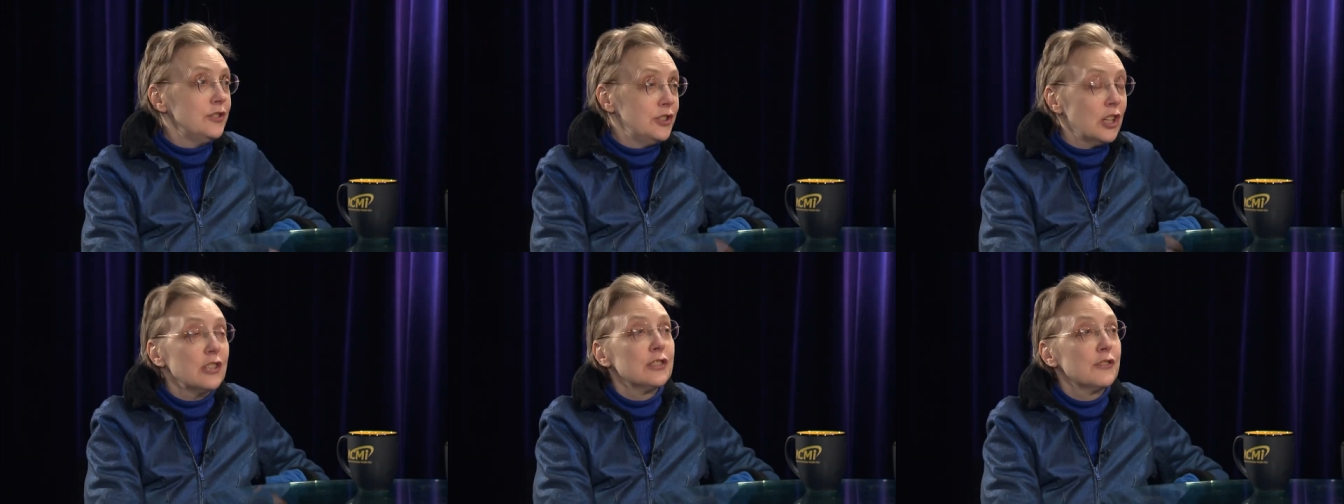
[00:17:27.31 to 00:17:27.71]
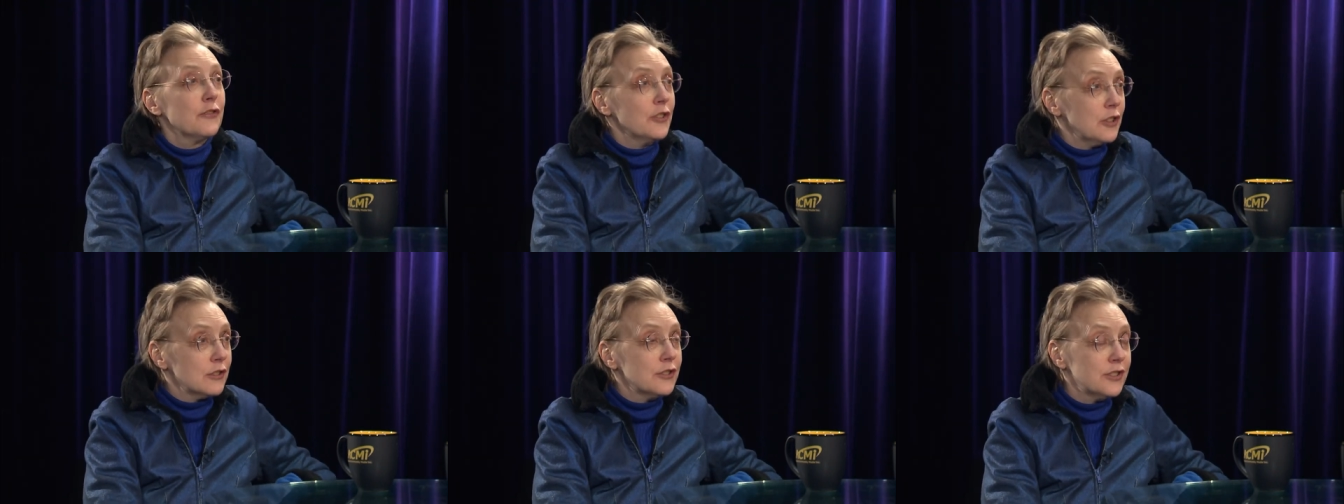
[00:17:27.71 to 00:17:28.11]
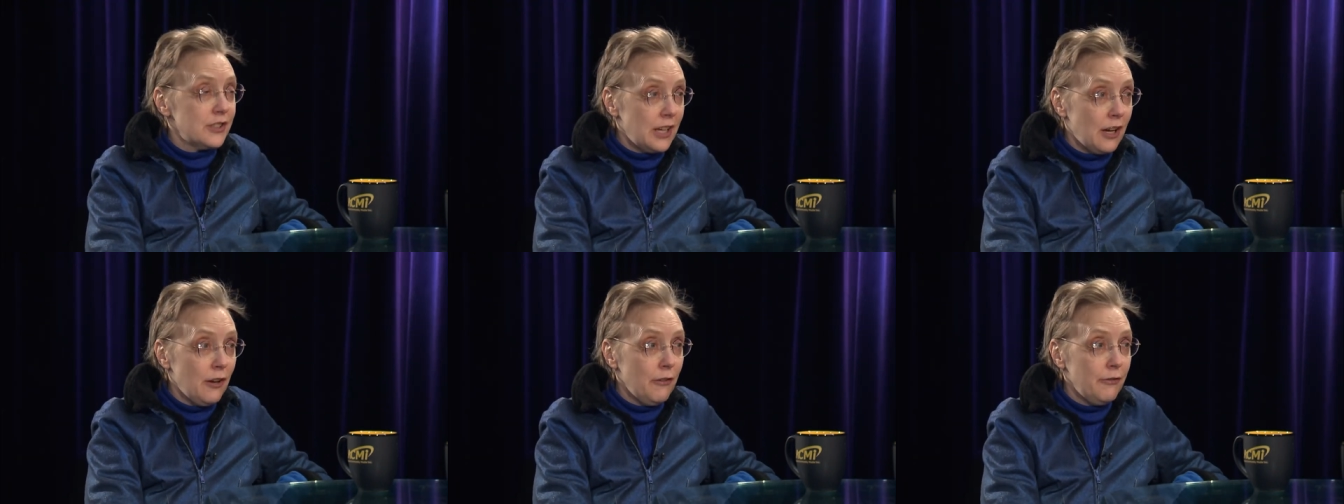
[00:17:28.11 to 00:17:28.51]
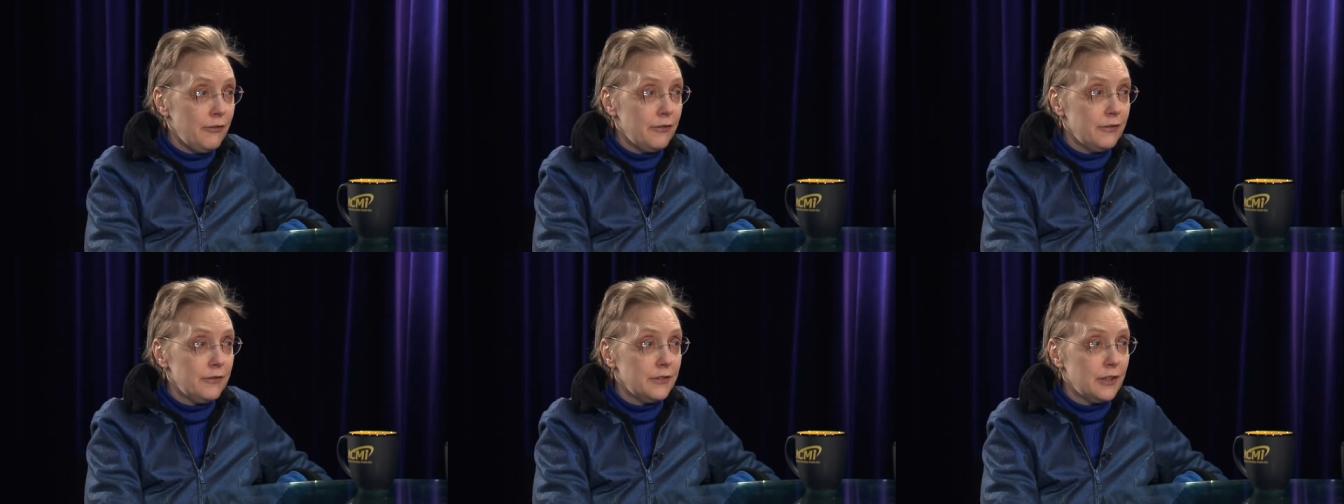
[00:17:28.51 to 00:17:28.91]
just for
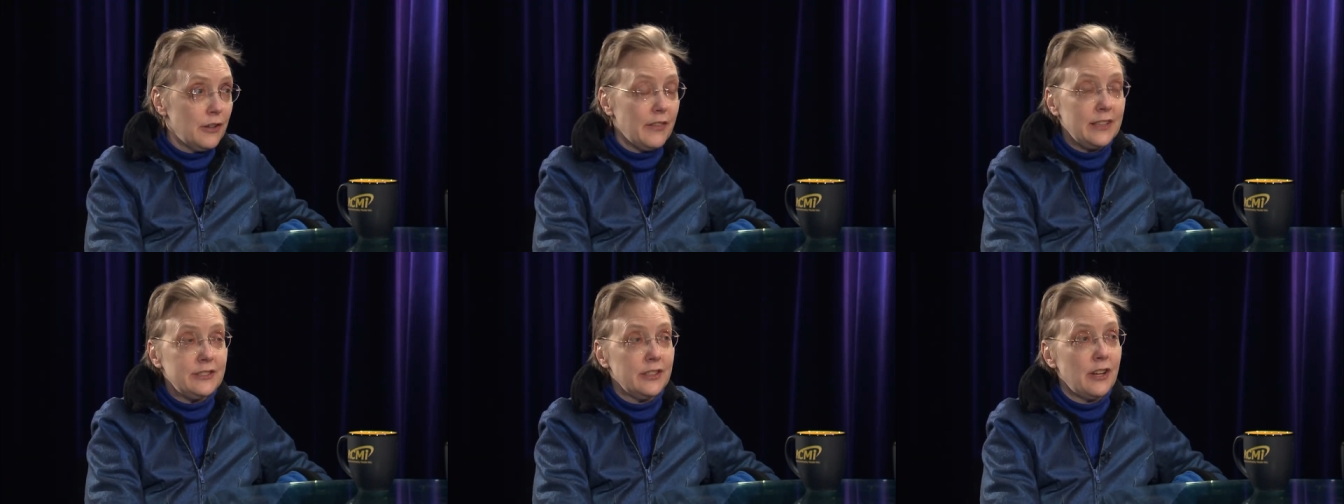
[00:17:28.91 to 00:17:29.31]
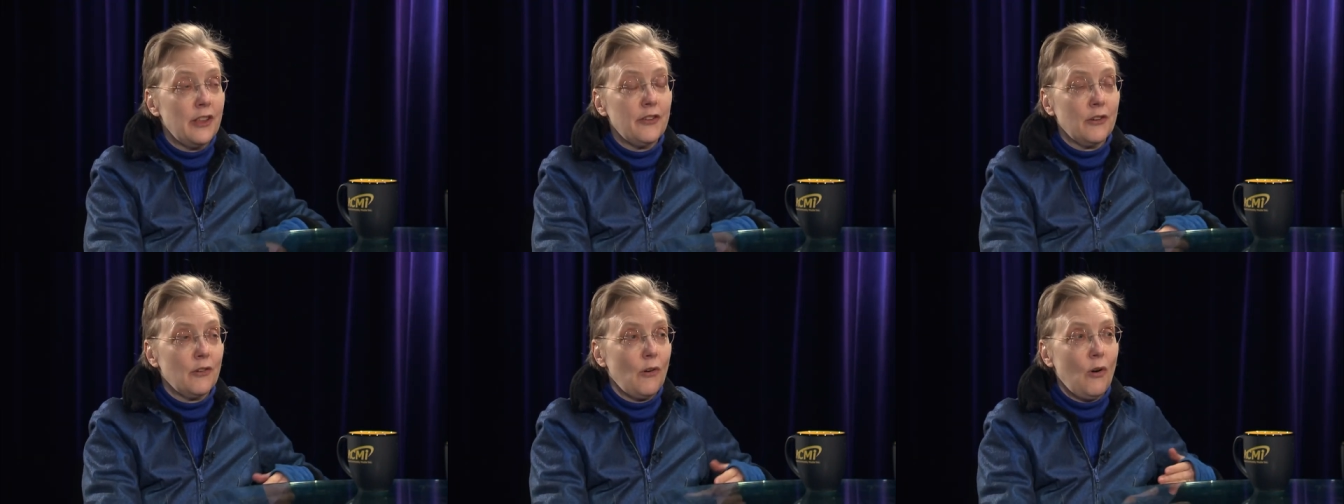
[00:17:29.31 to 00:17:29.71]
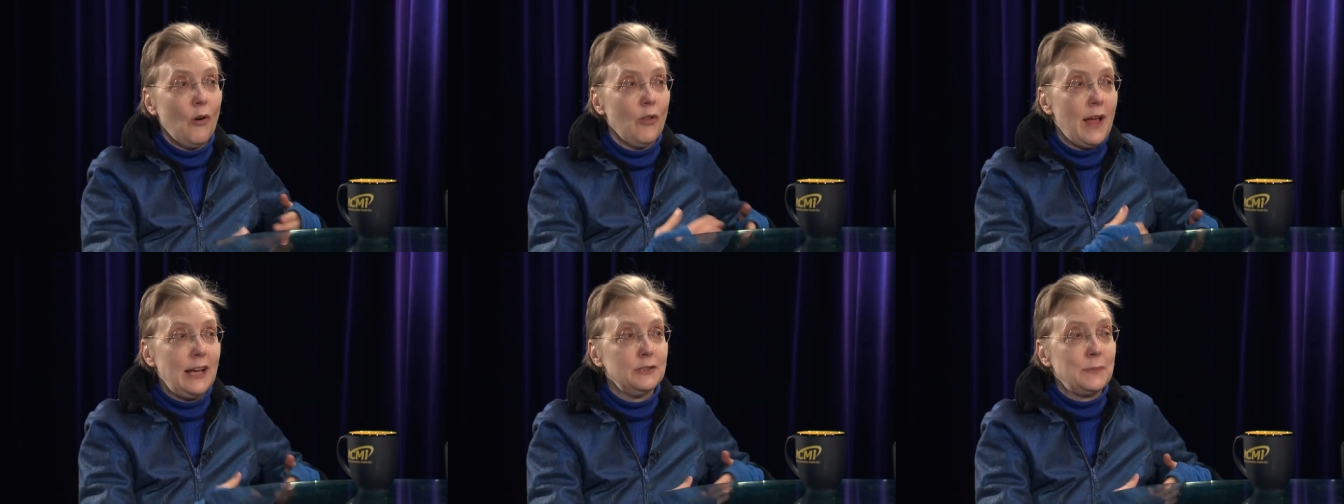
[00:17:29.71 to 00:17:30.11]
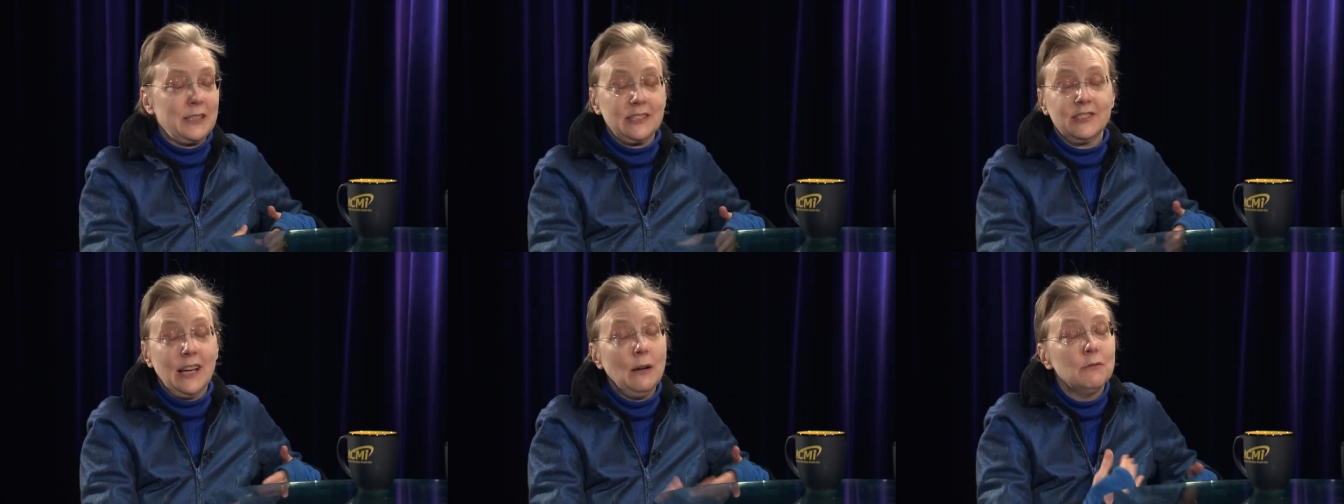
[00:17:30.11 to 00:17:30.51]
yourself, you know, that's another whole
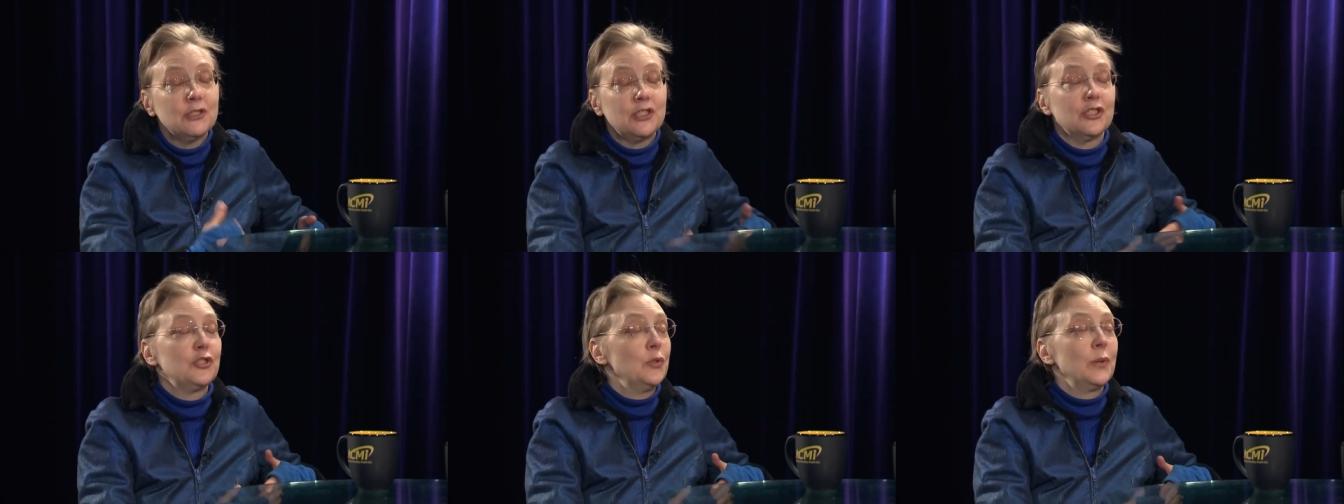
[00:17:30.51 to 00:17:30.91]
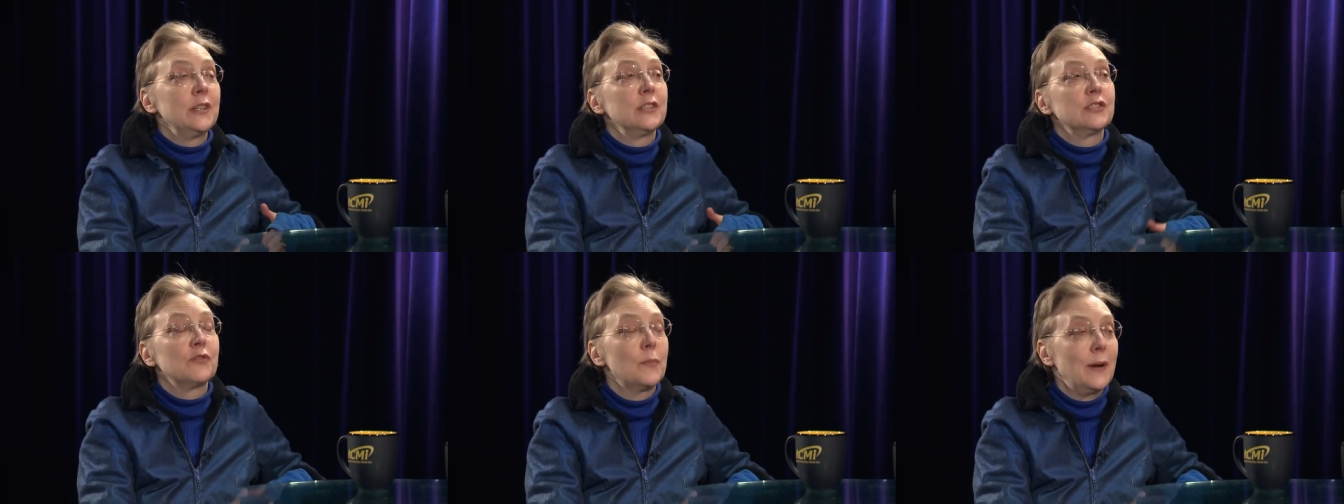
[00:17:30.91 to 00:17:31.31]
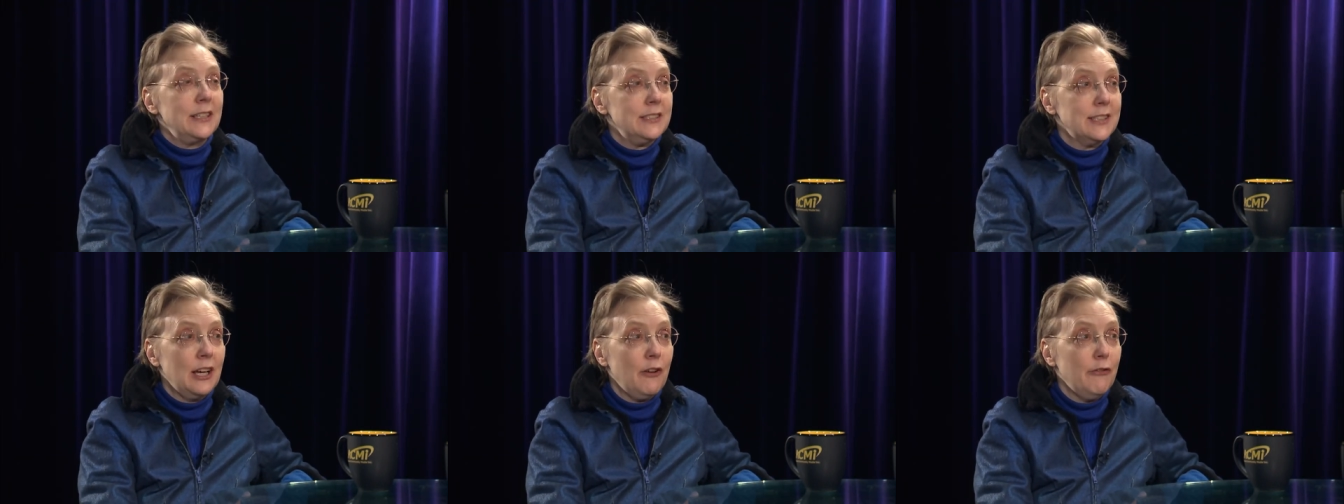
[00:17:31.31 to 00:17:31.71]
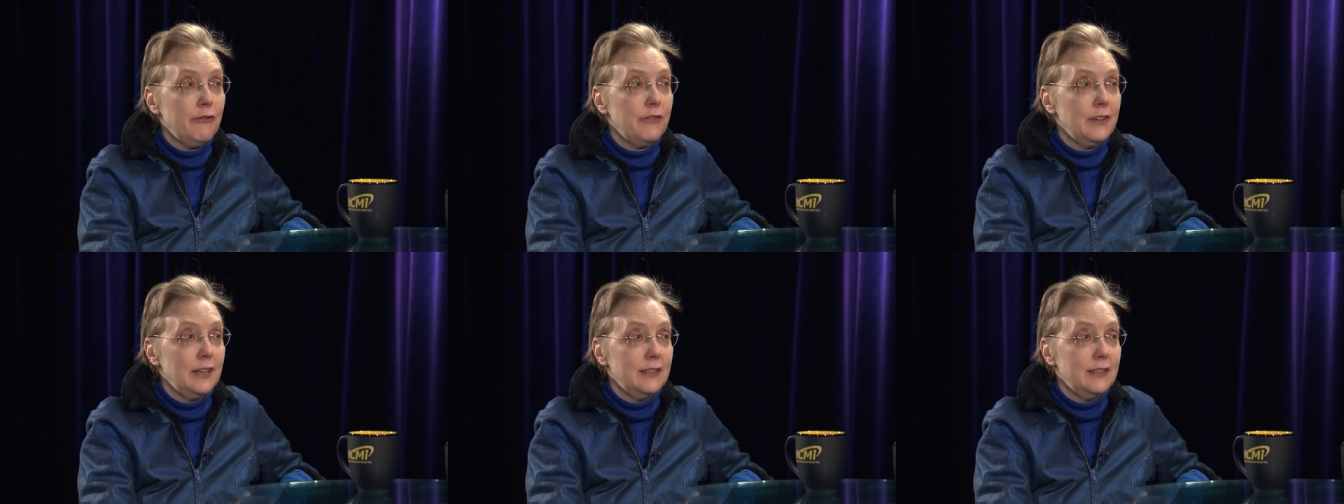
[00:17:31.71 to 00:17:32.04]
aspect because I was just doing this for myself.